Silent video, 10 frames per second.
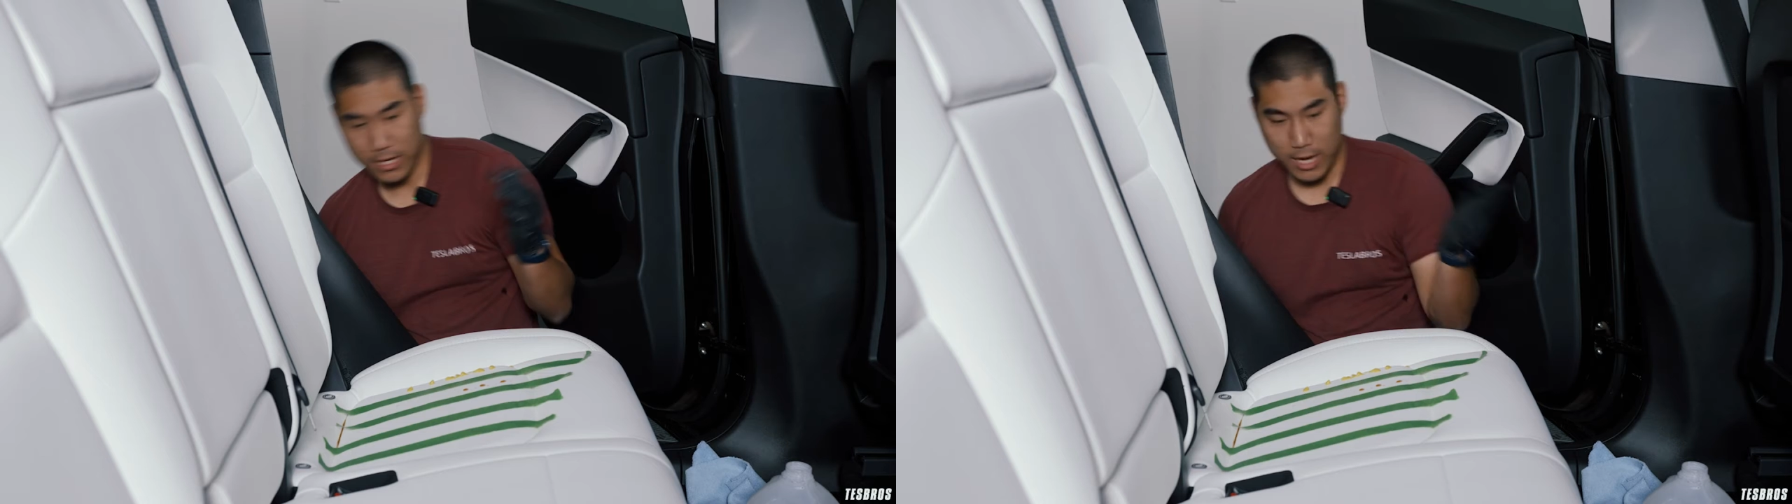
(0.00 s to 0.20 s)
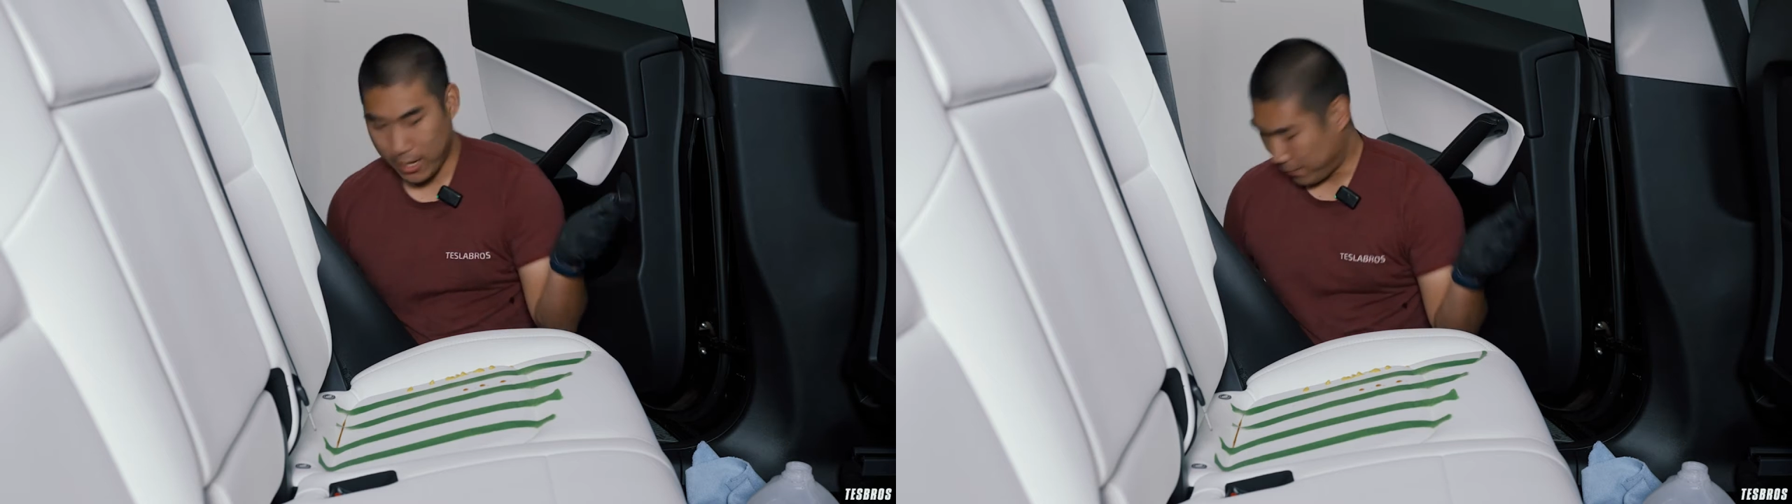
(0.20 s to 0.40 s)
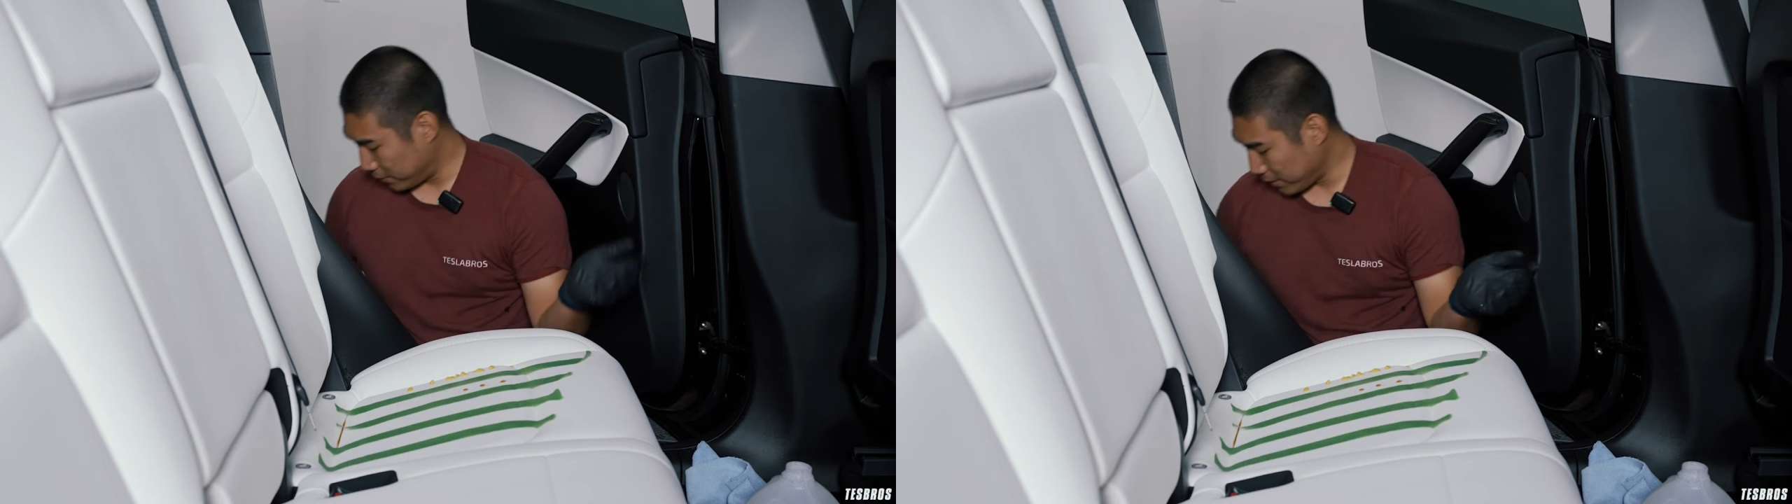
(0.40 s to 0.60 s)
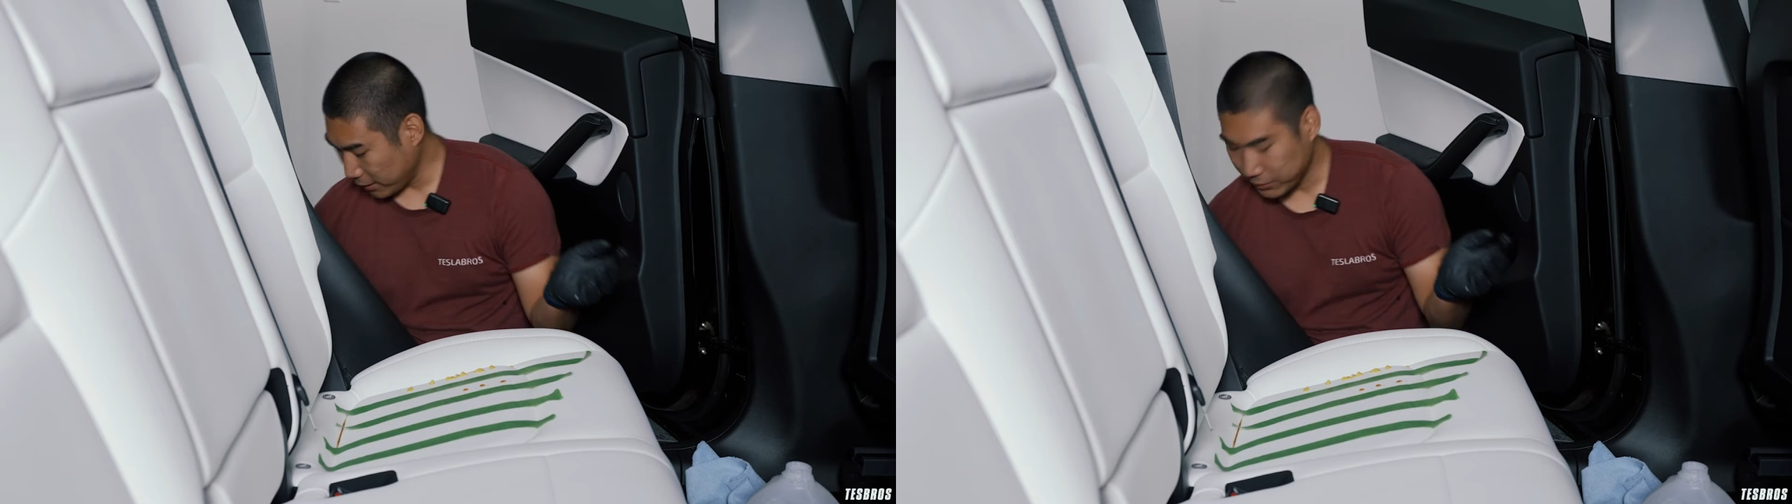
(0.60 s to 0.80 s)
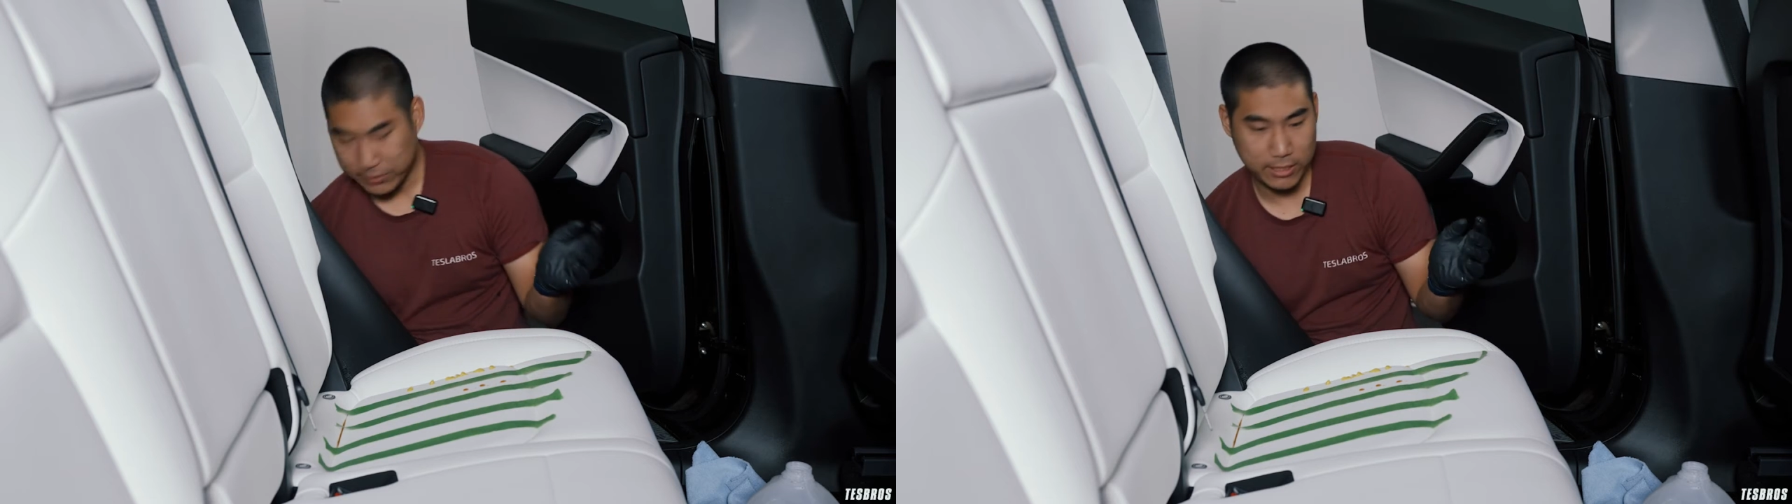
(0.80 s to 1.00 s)
Uh, the
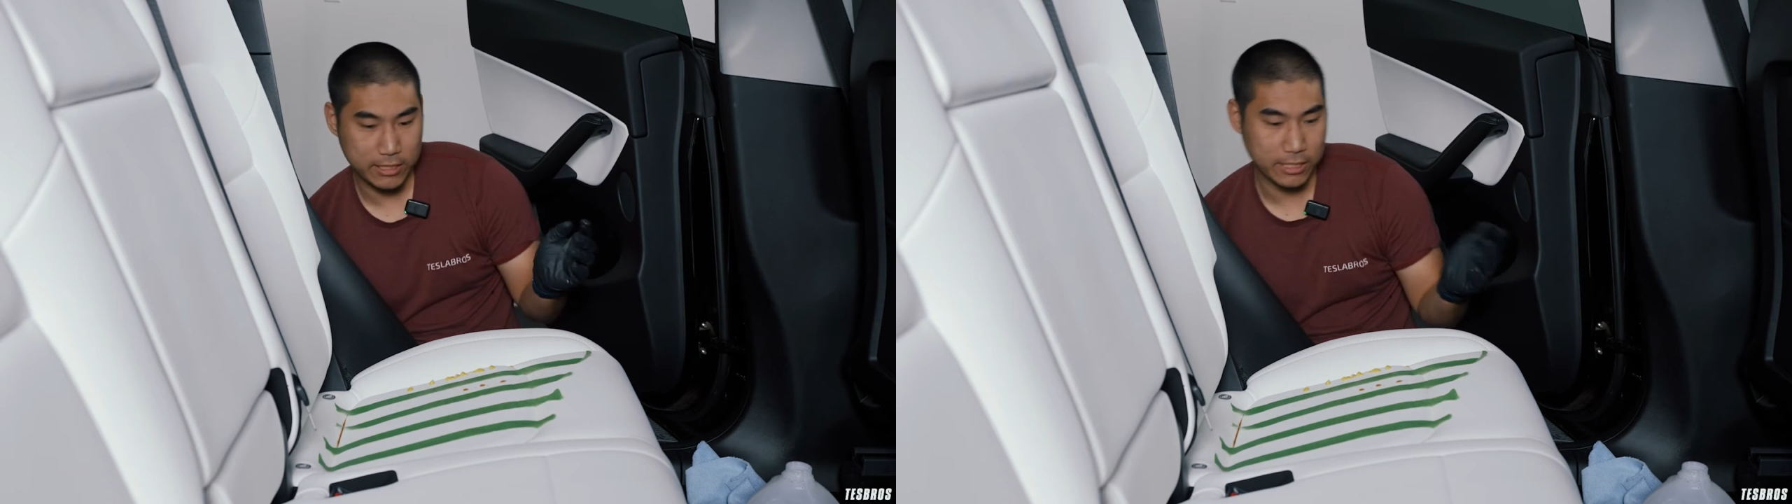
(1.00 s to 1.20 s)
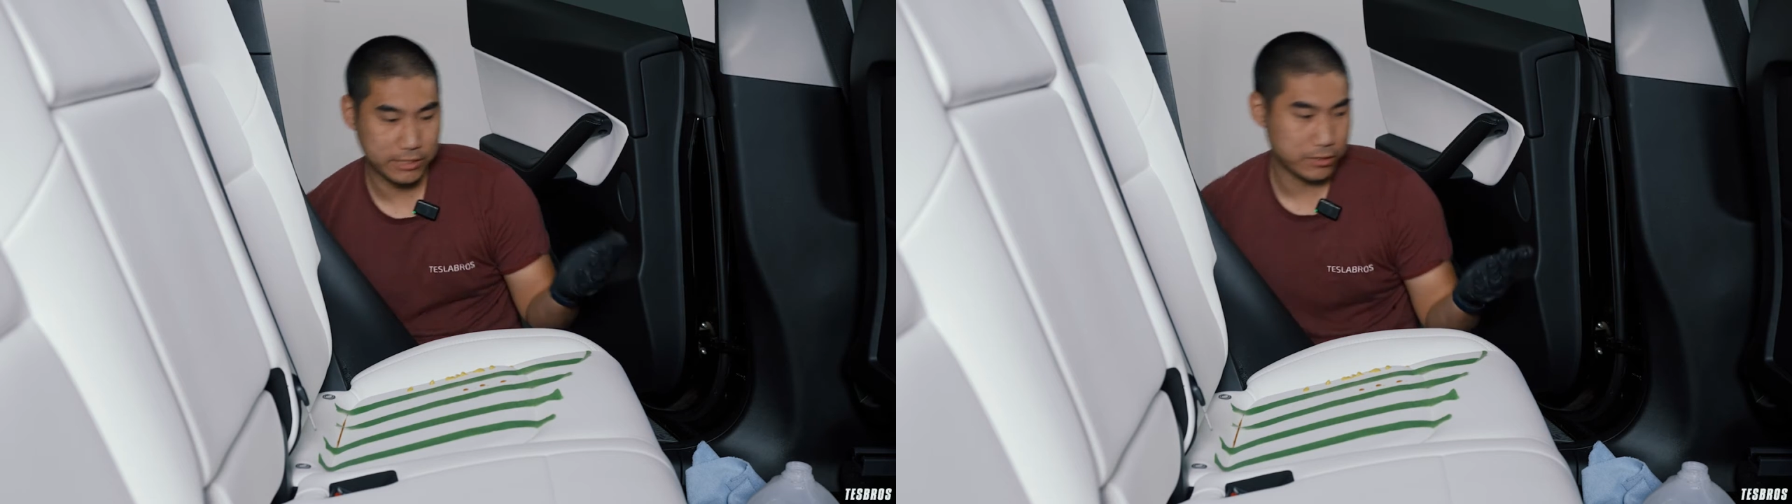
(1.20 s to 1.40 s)
next thing is